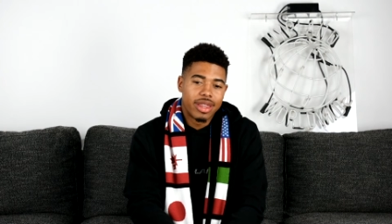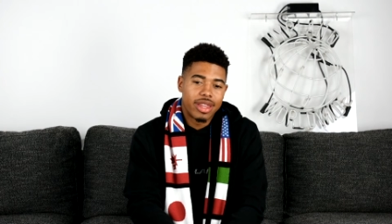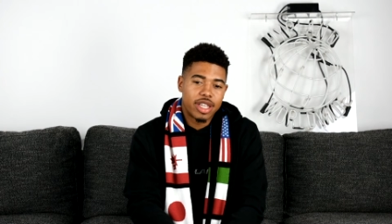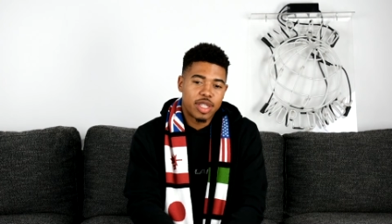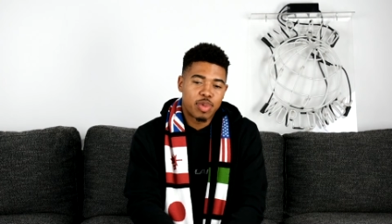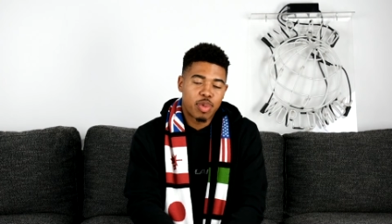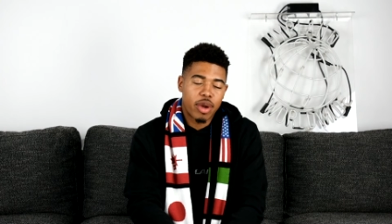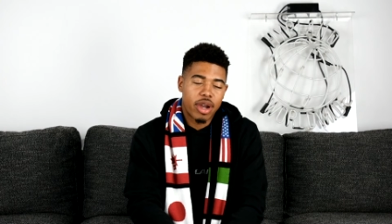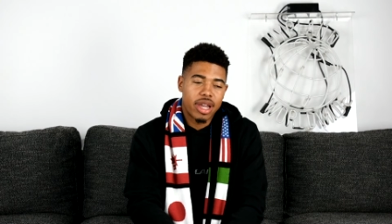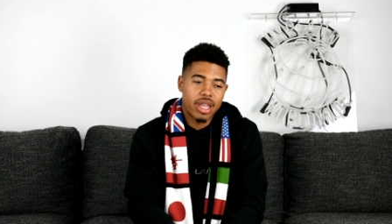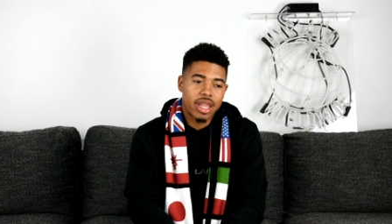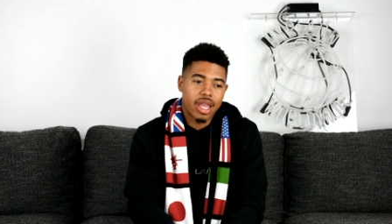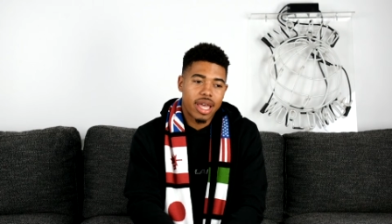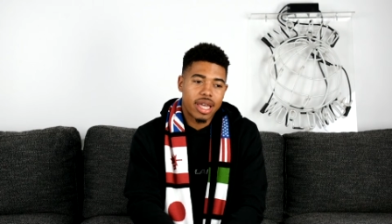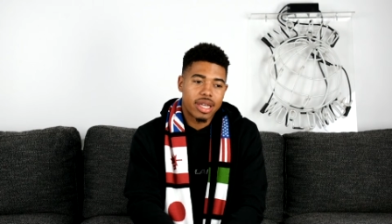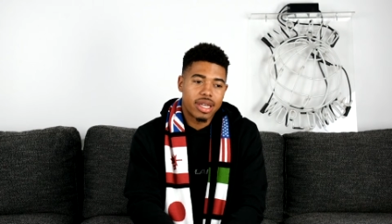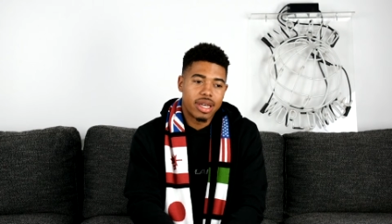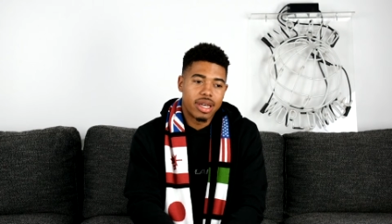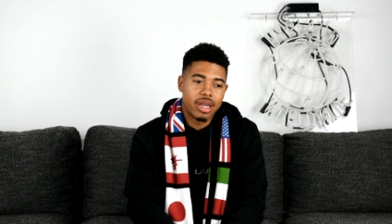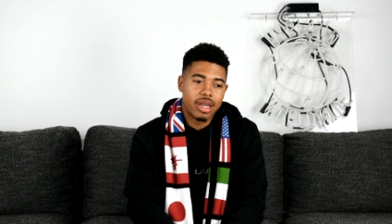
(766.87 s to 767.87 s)
That's probably
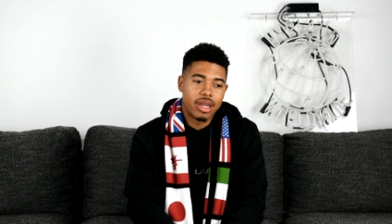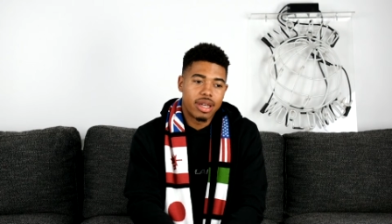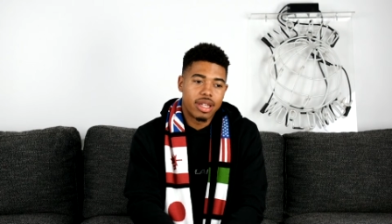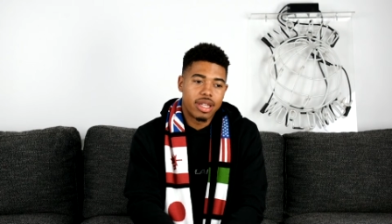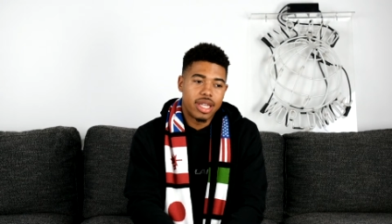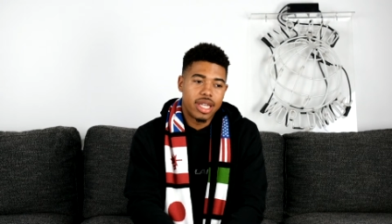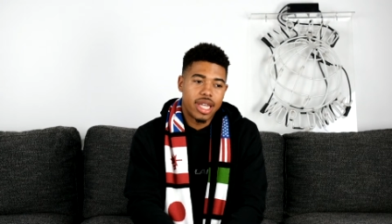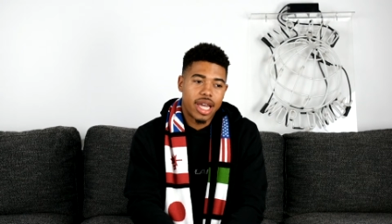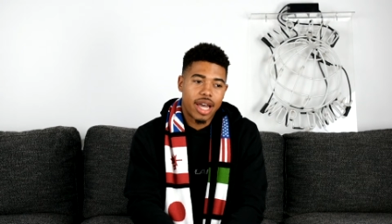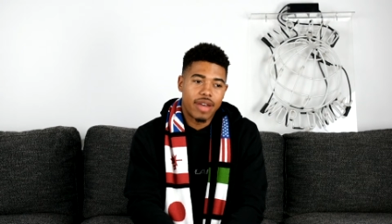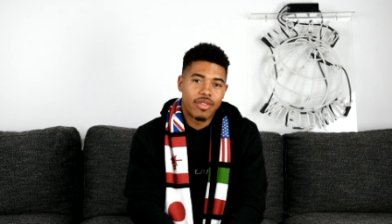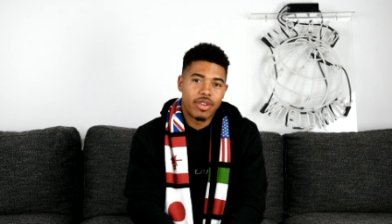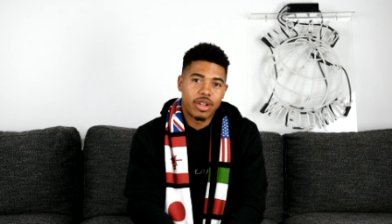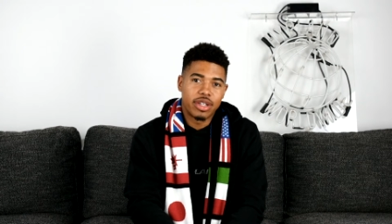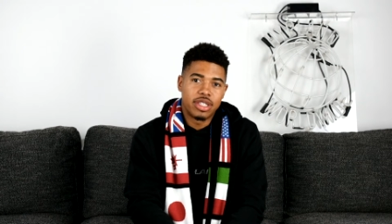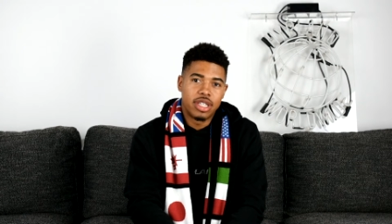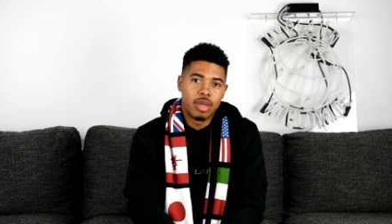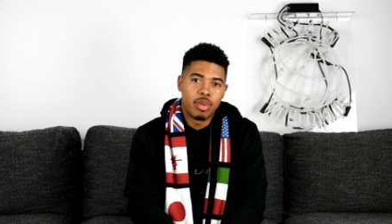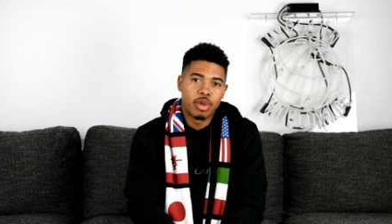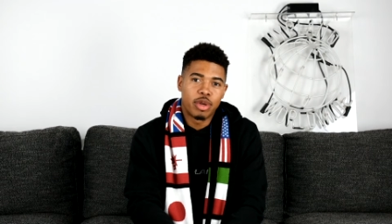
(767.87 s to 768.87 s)
like not
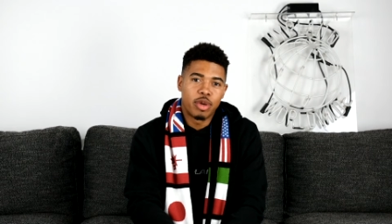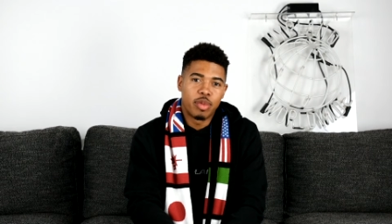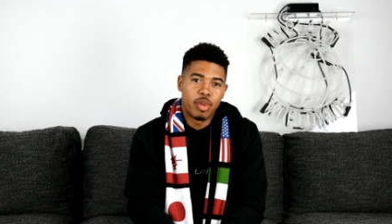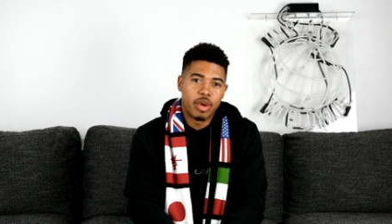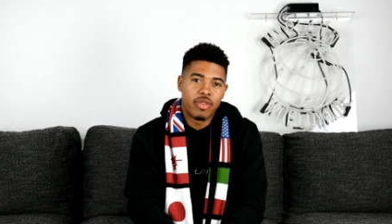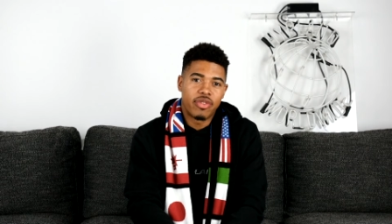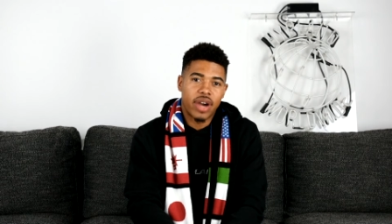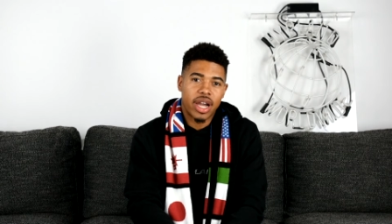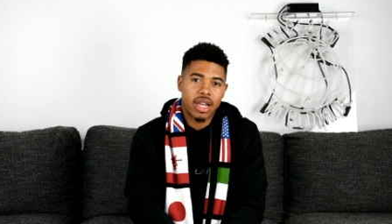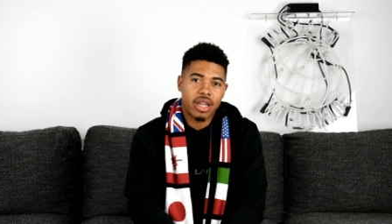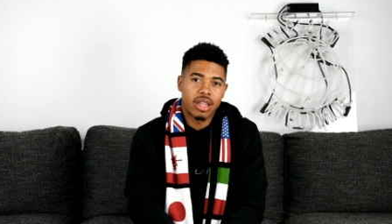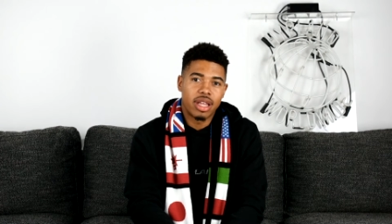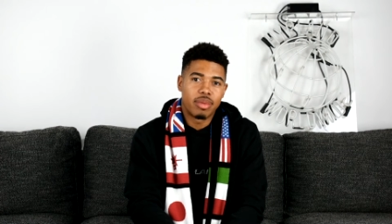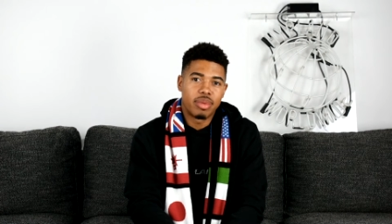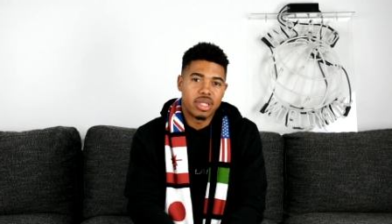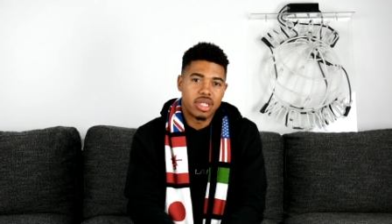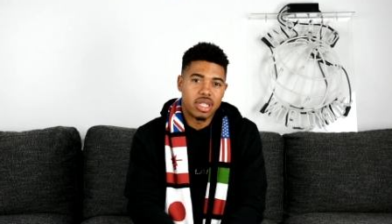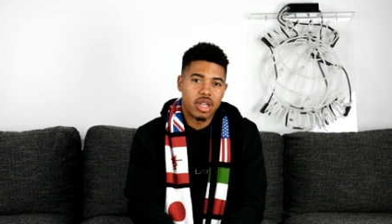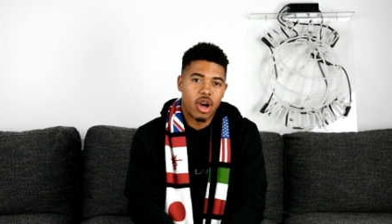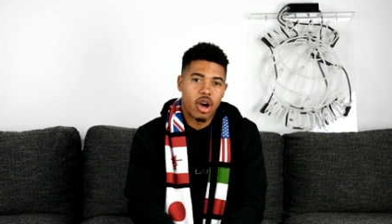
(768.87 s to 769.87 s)
very typical, but Fight
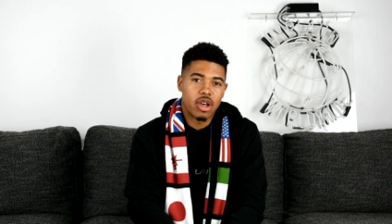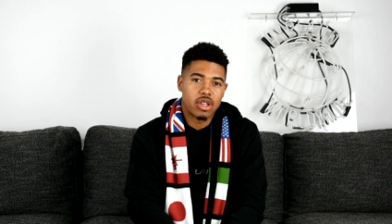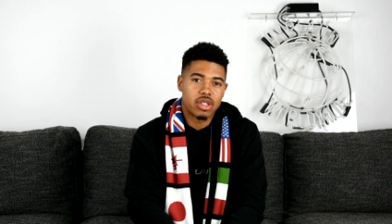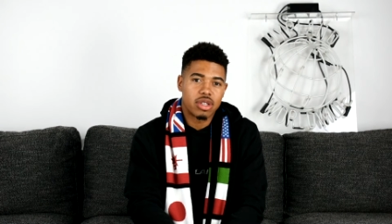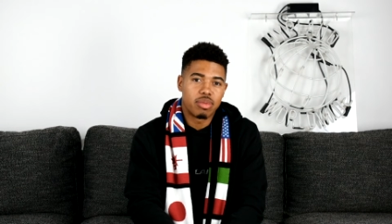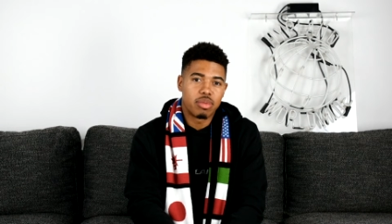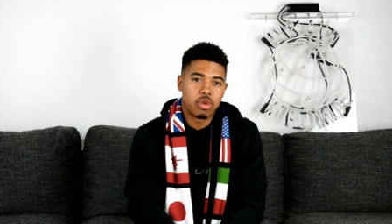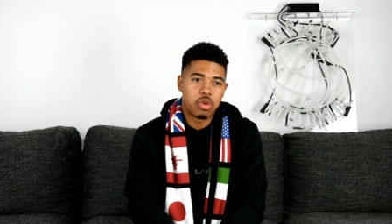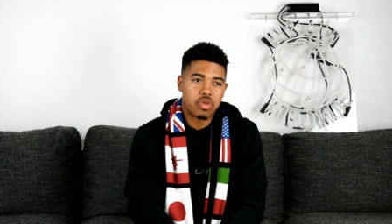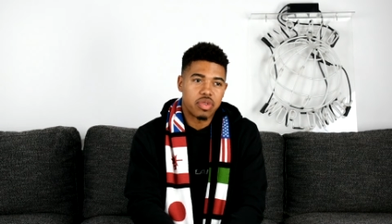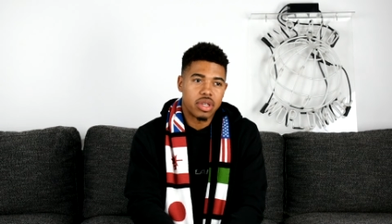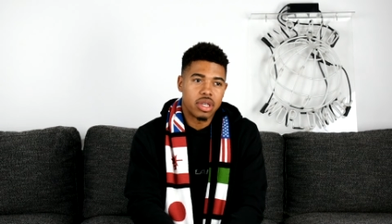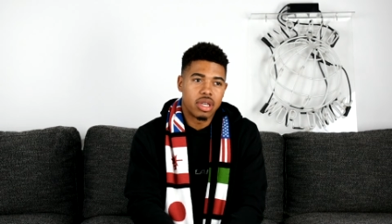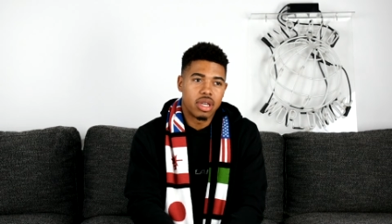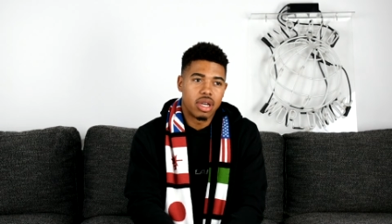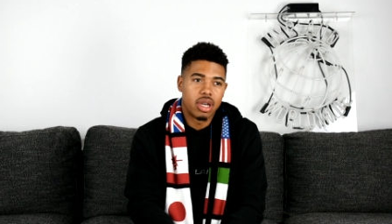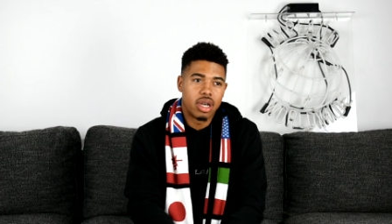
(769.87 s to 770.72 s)
Club is an awesome movie.